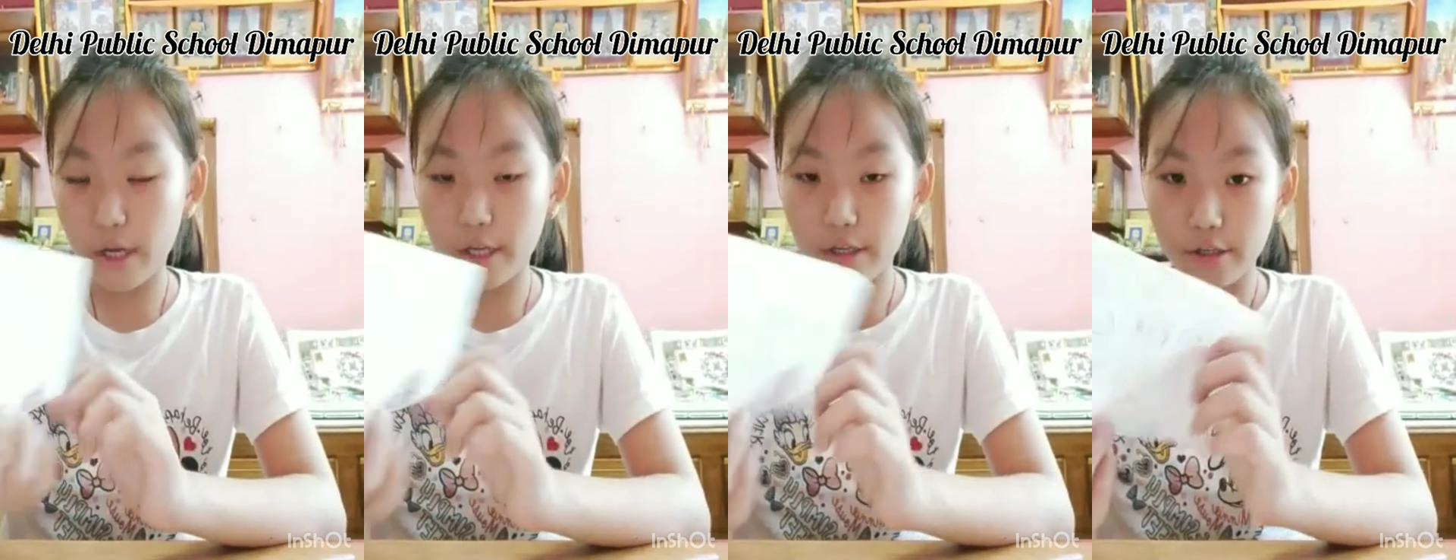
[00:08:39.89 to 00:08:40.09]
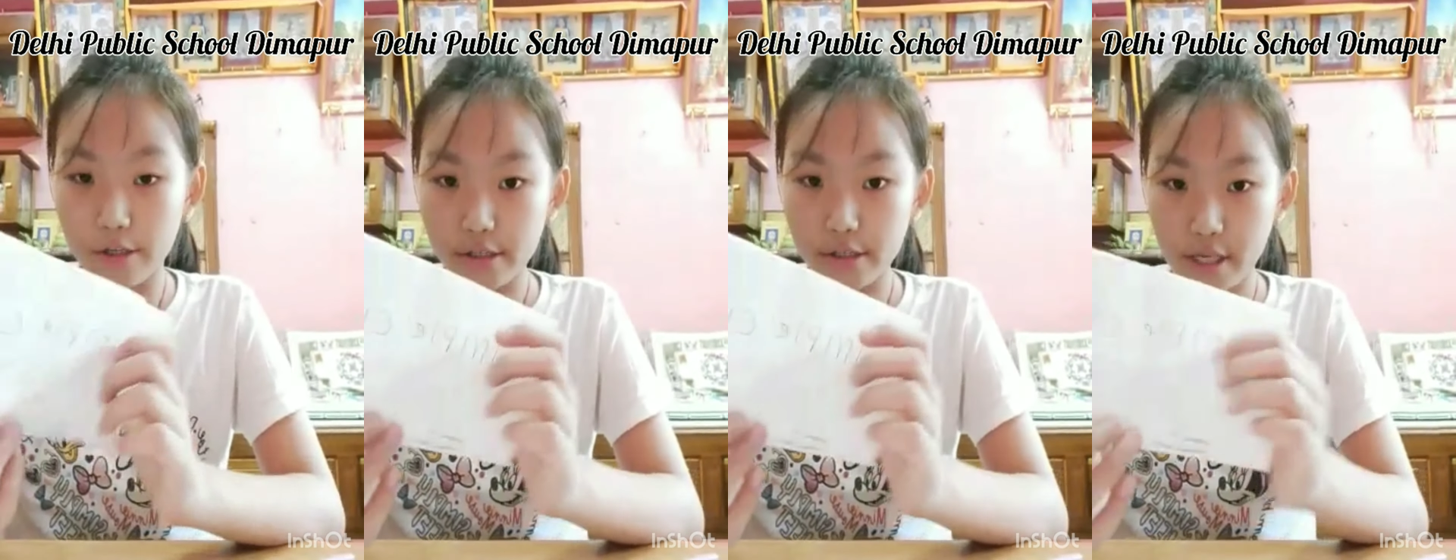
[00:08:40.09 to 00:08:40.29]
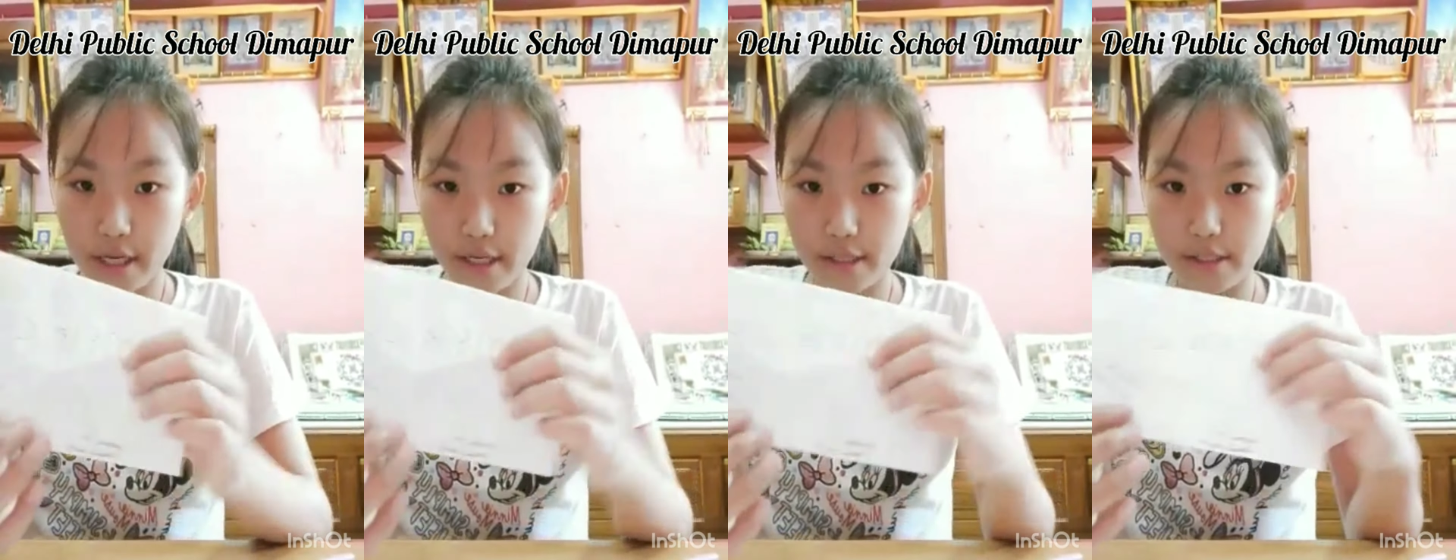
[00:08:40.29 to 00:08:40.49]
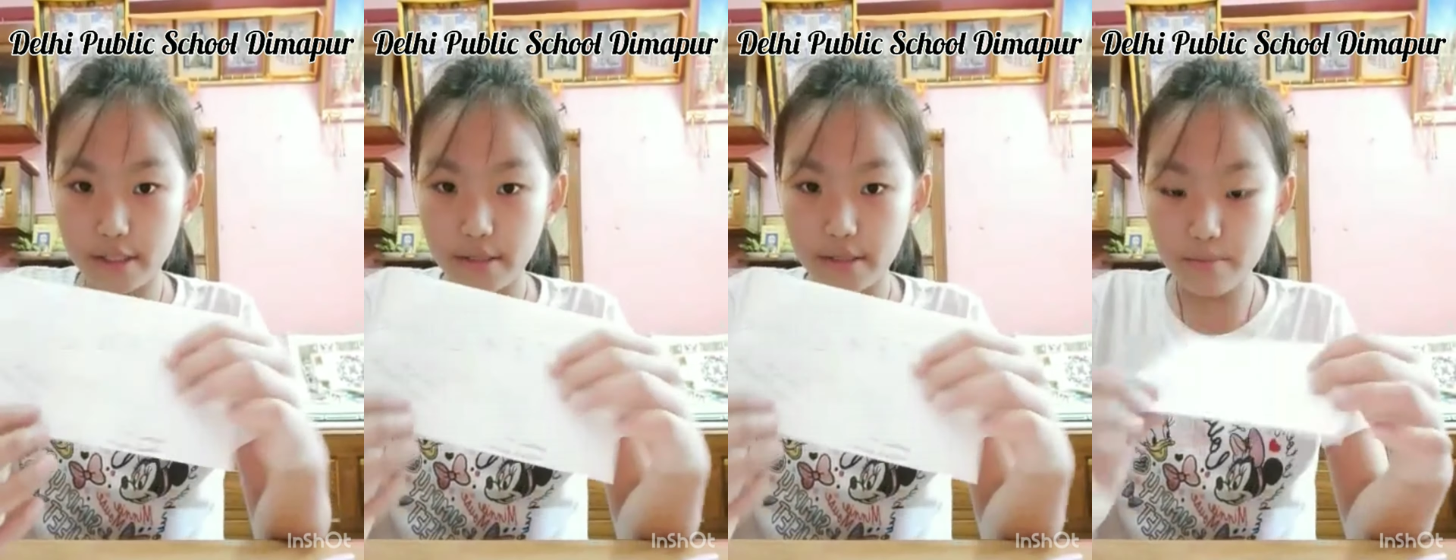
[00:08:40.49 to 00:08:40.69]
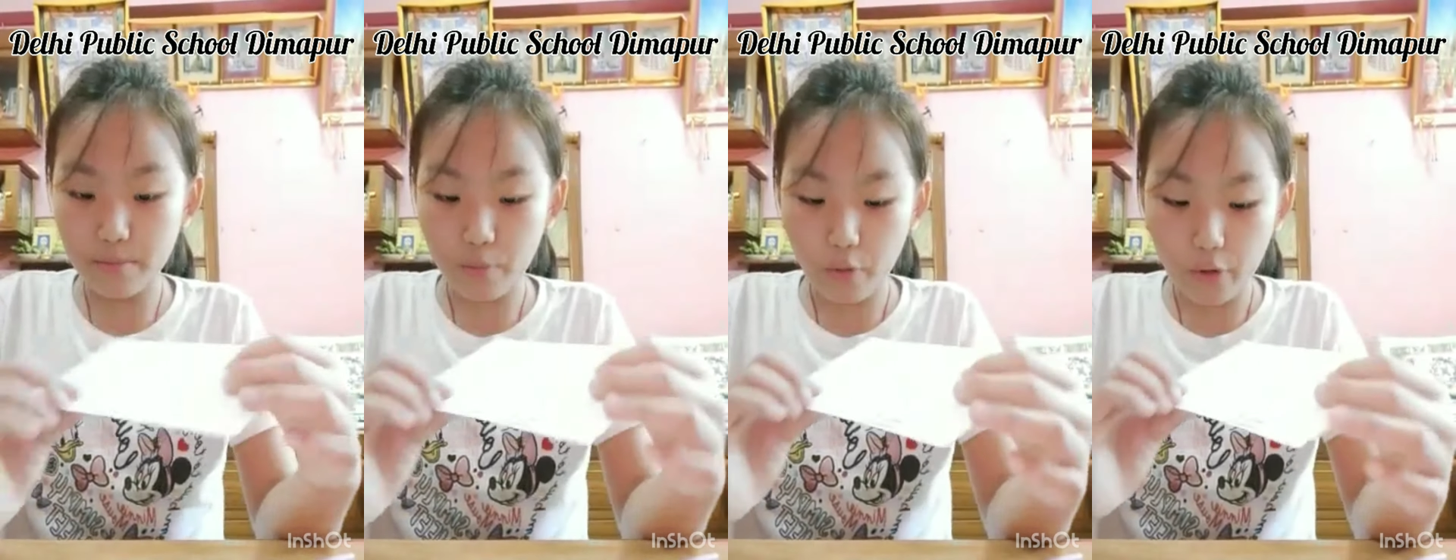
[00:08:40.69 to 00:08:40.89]

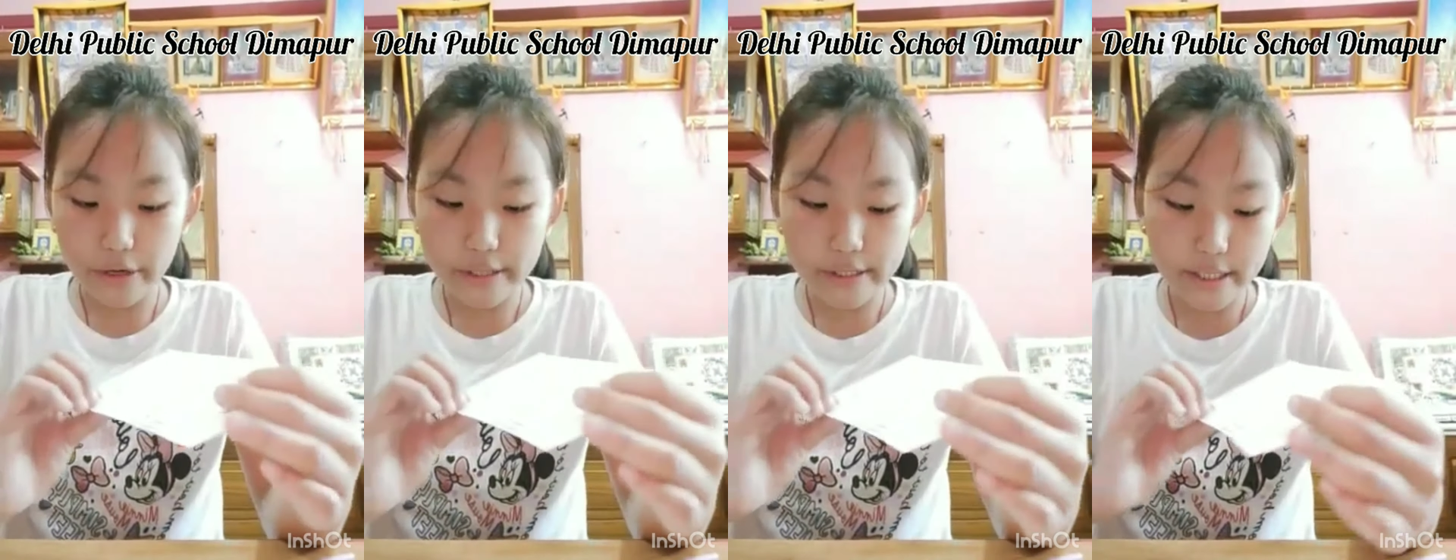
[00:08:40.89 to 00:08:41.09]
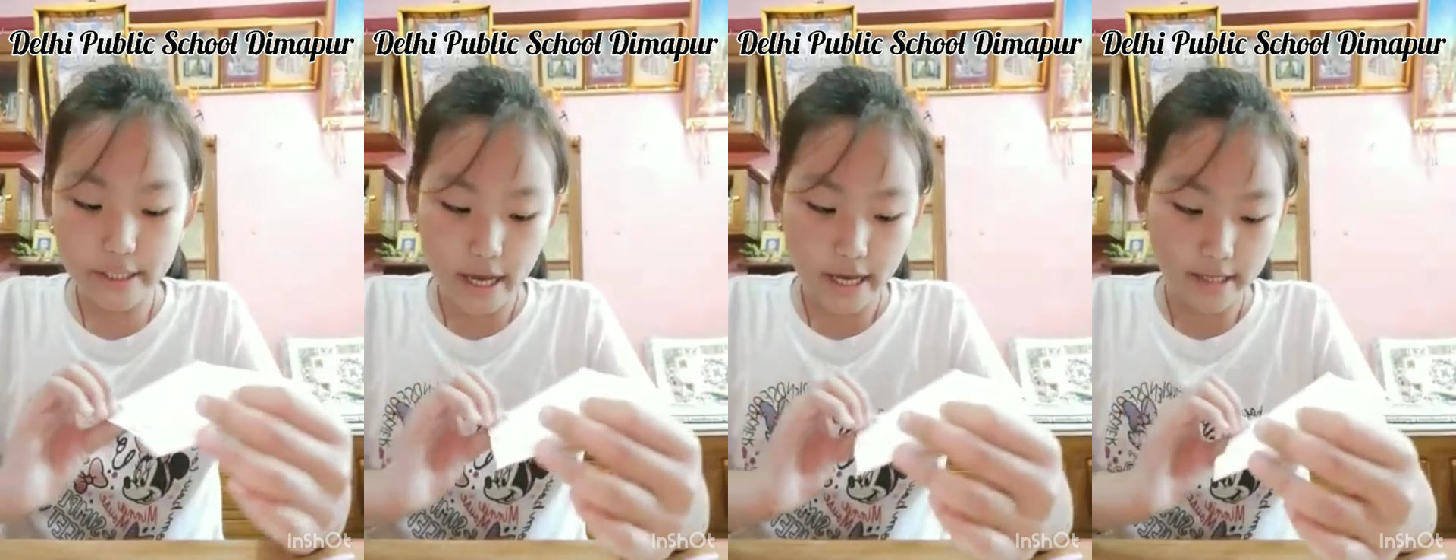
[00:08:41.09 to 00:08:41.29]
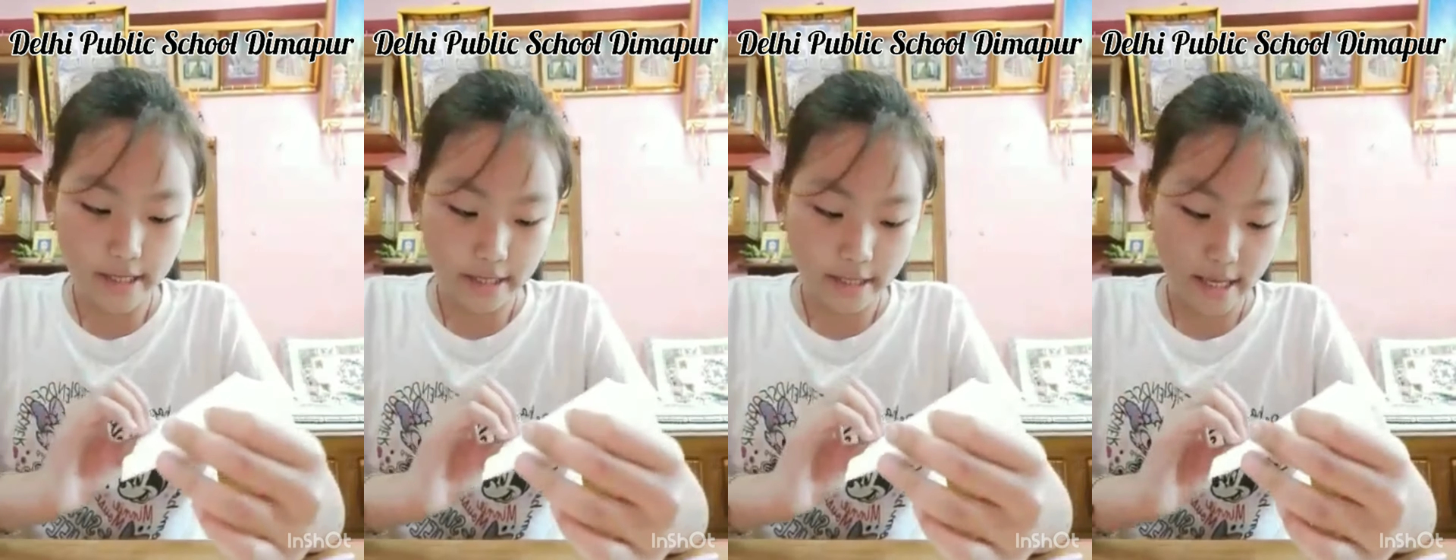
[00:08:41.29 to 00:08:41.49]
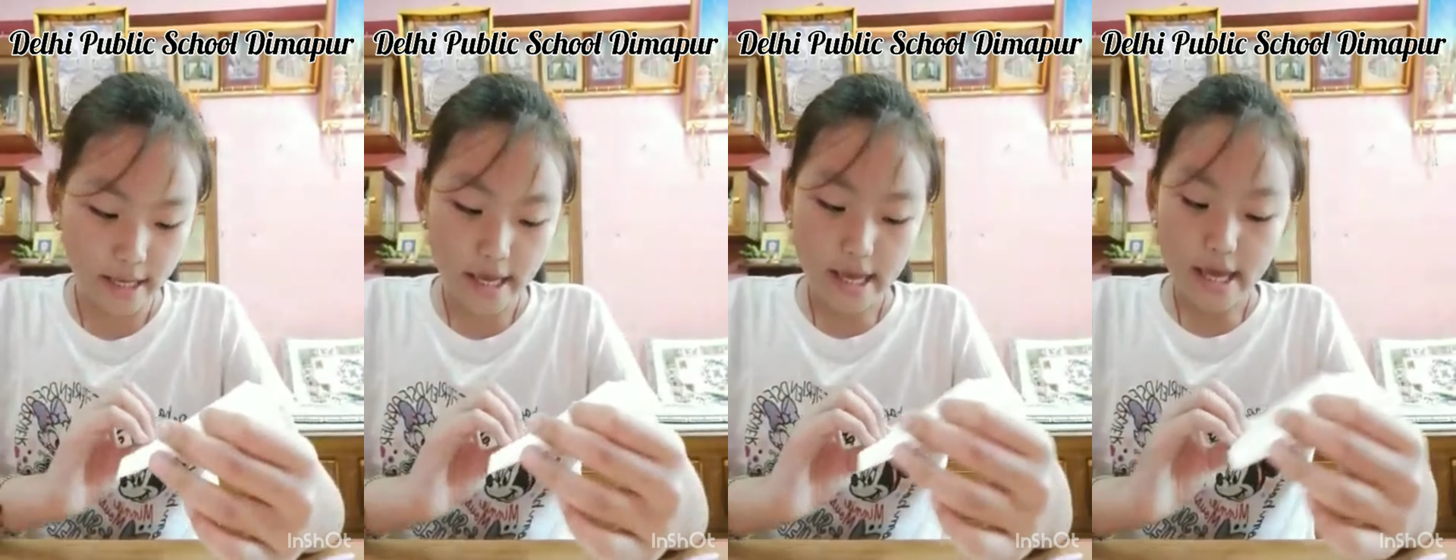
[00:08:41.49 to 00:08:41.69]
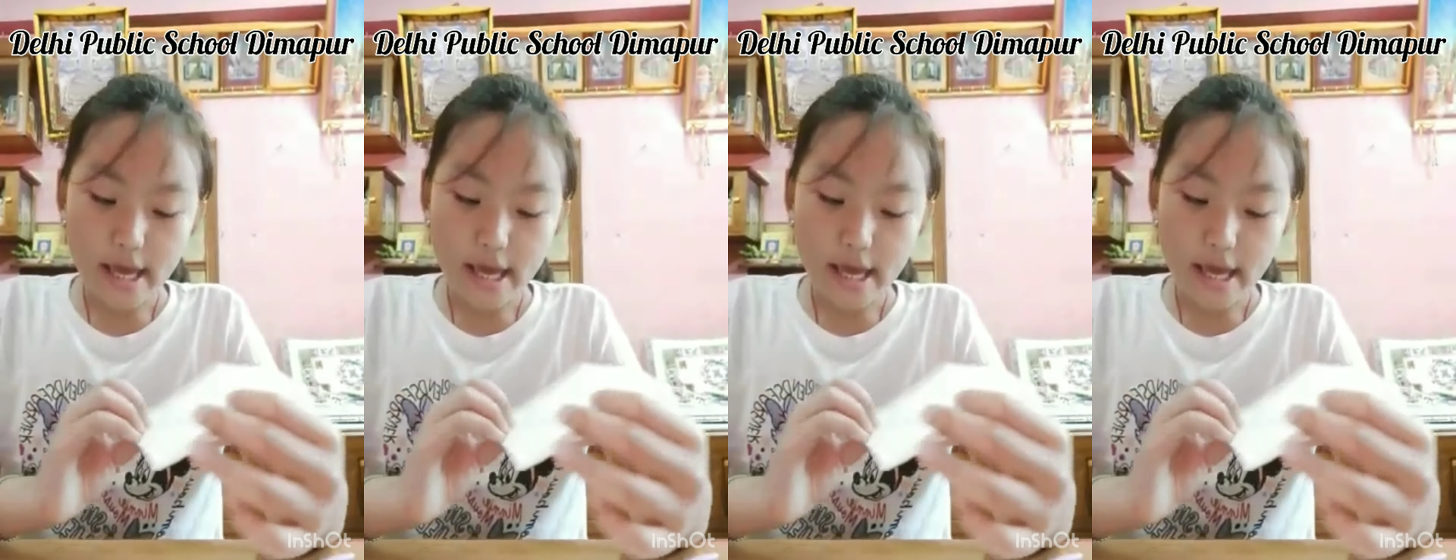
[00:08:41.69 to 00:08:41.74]
intersecting points, and the